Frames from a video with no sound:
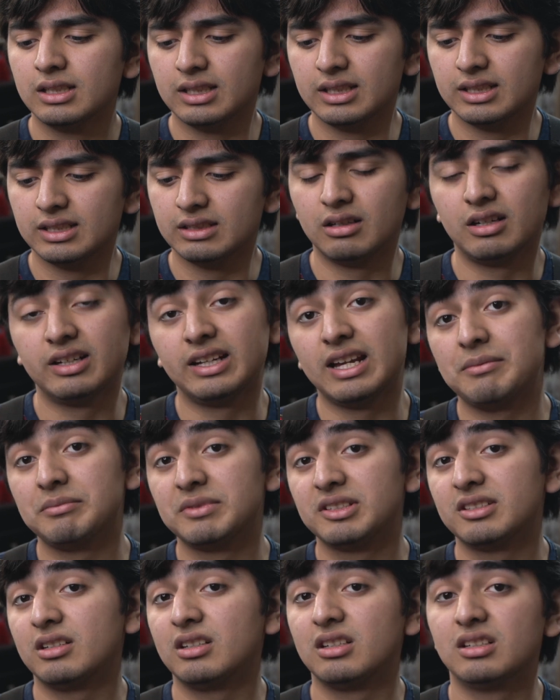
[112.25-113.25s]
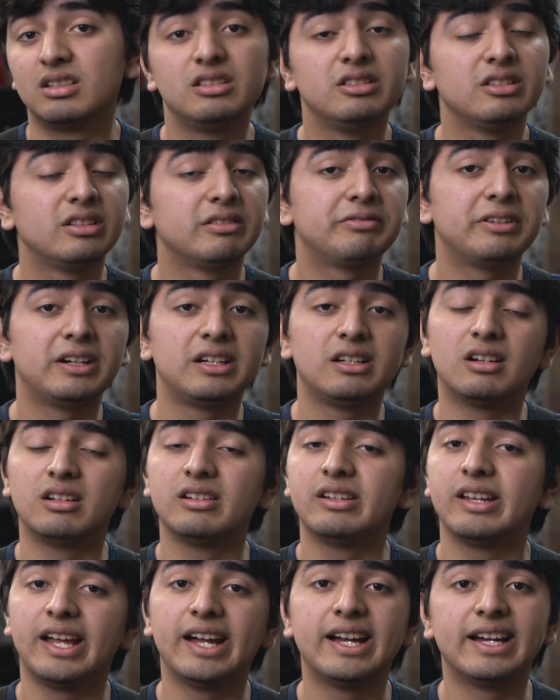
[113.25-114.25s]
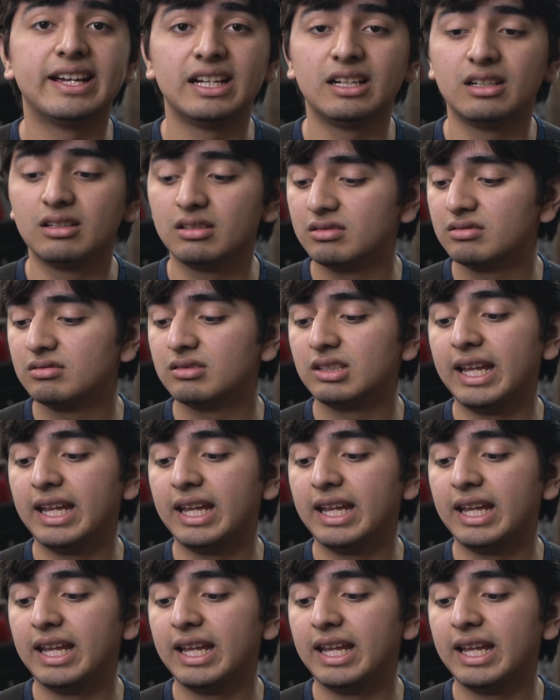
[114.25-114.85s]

On Amazon, you can find online.